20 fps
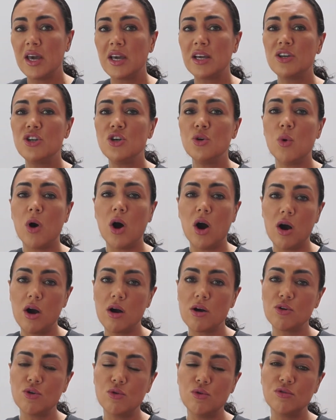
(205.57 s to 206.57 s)
You
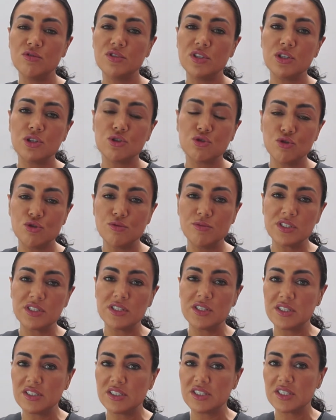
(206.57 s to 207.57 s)
are causing trauma
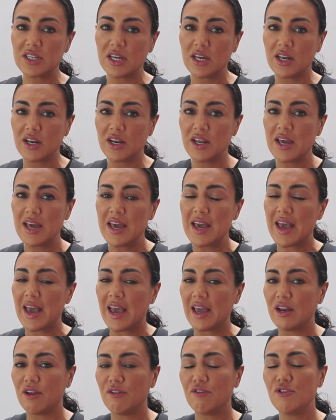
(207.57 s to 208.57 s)
to the skin,
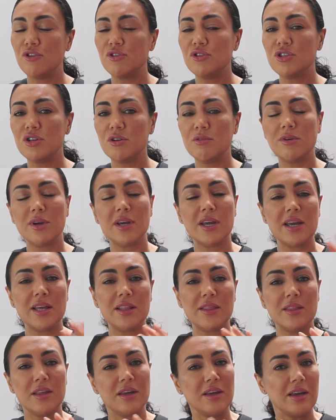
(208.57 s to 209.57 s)
and if you do it
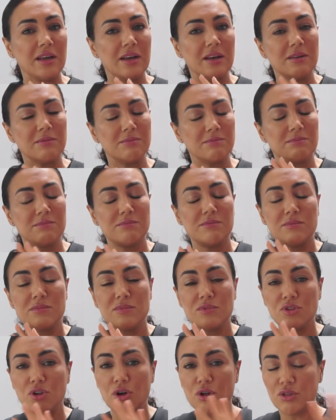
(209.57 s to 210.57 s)
in
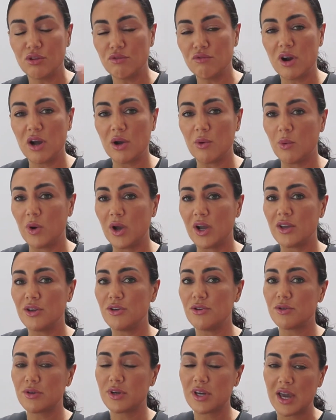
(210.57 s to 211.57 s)
not the right
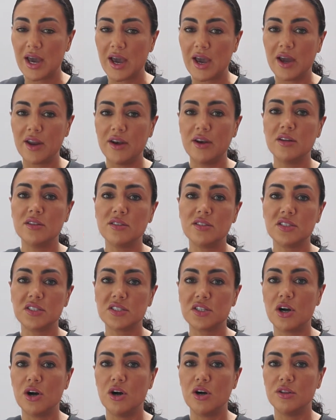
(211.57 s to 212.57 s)
way, you can
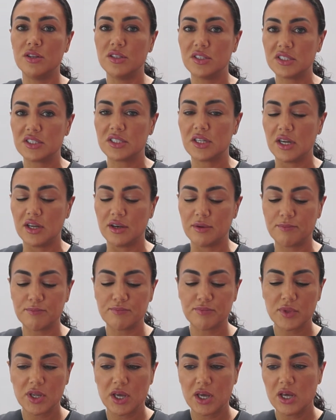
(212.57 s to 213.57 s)
scar the skin.
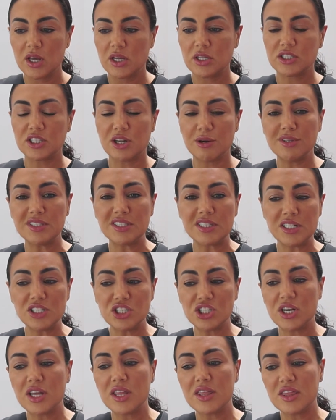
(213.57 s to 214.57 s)
So
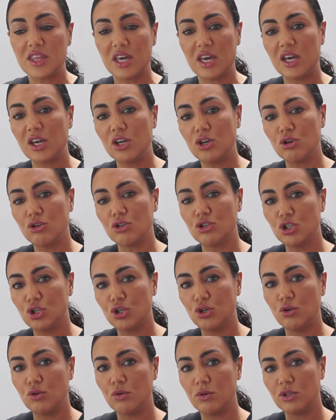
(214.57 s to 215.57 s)
essentially, they're your
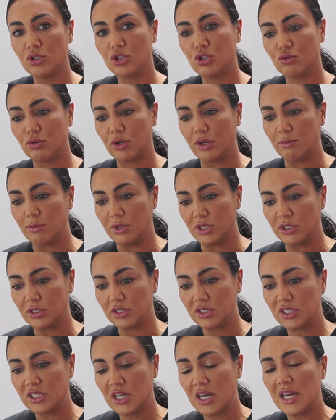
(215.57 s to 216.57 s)
two
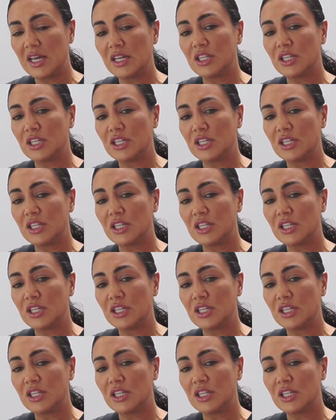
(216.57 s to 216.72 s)
treatments.